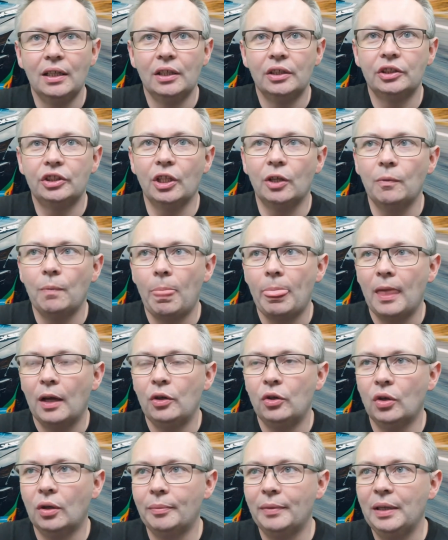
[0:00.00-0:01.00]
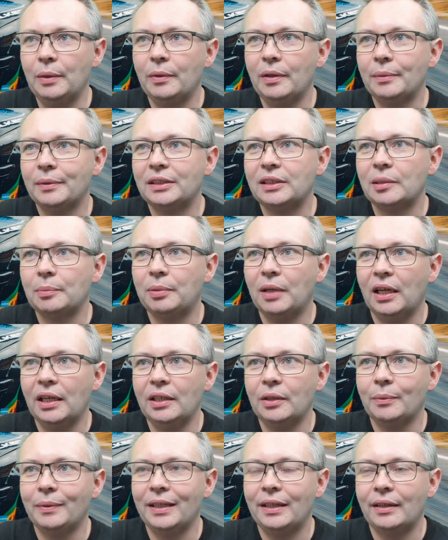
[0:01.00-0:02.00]
So normally we would supply
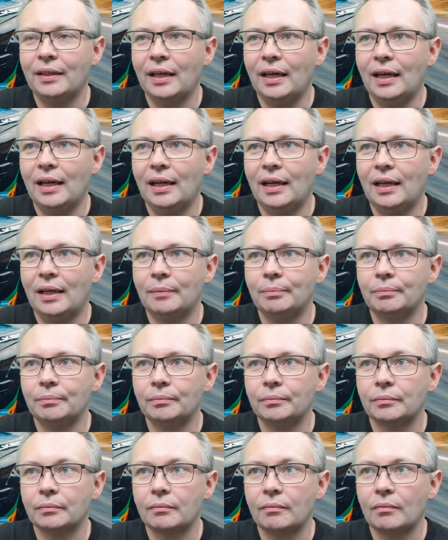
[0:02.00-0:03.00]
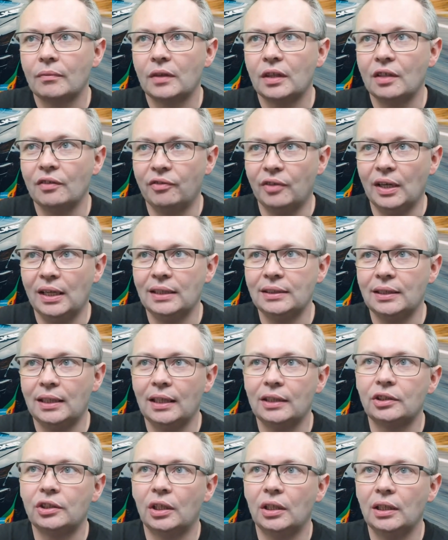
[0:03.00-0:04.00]
you with the files
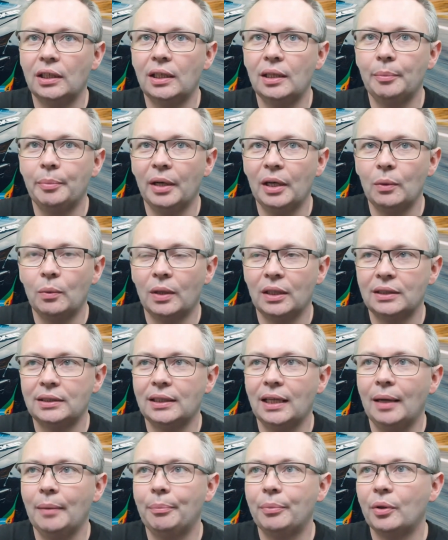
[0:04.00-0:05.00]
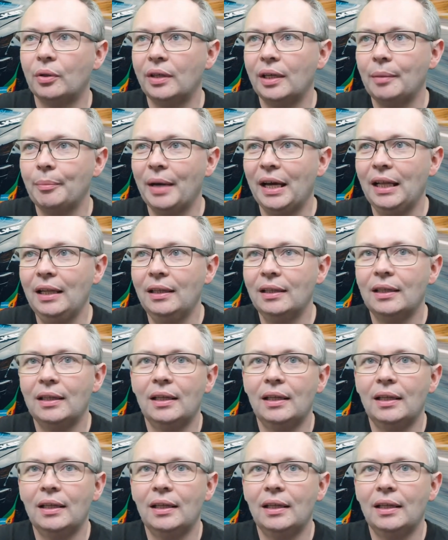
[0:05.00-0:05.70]
electronically by WhatsApp or email,